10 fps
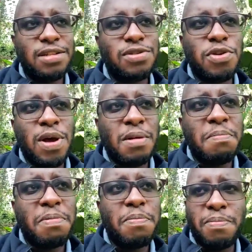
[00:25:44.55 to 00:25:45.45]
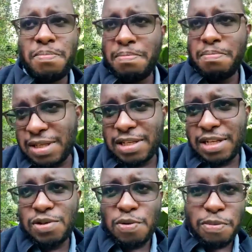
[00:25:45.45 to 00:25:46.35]
So you help
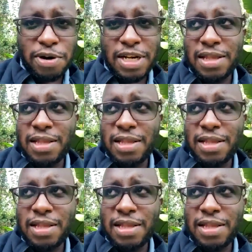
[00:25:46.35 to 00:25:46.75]
businesses to protect